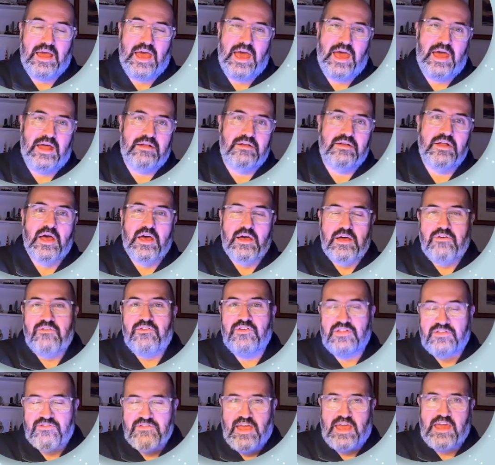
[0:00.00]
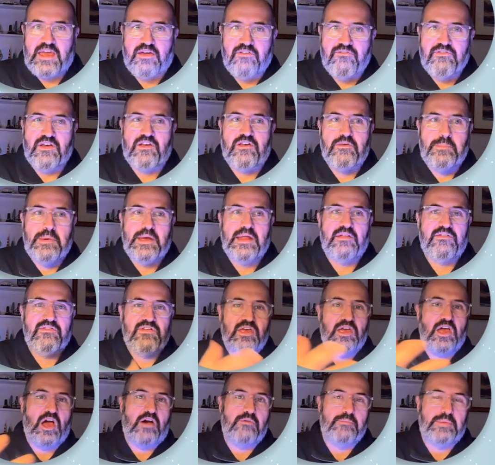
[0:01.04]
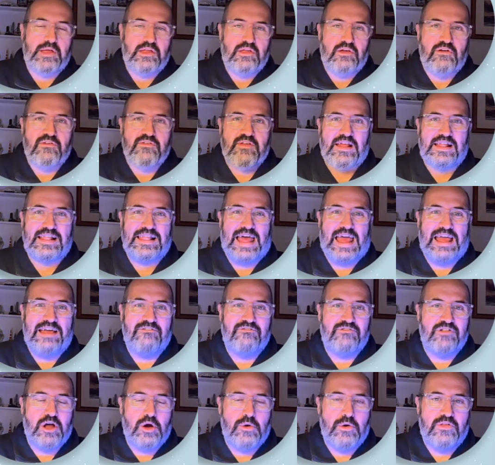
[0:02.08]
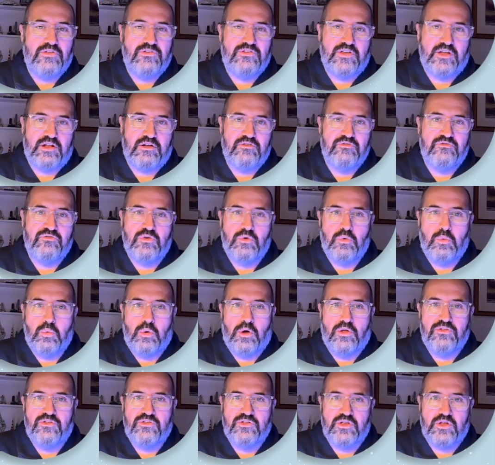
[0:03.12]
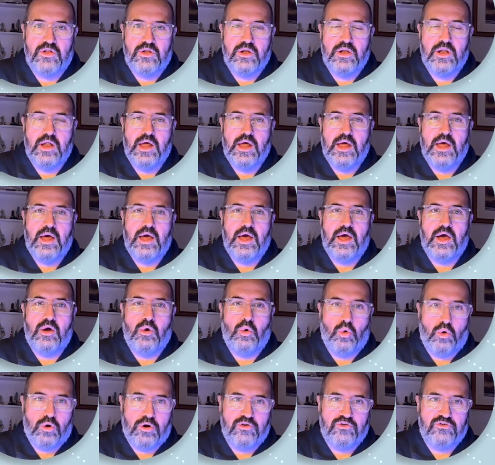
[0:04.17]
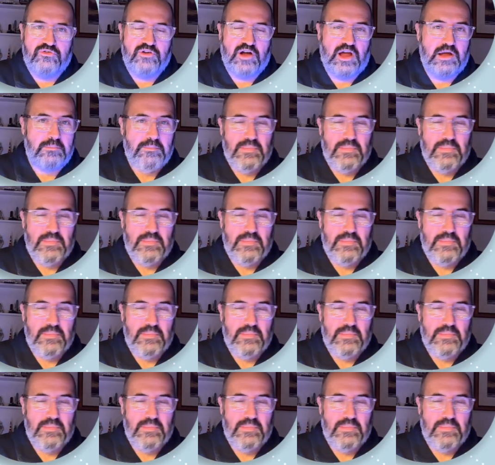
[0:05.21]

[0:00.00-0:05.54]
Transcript: And for the sake of expediency, I've been using langflow instead of Watson Orchestrate.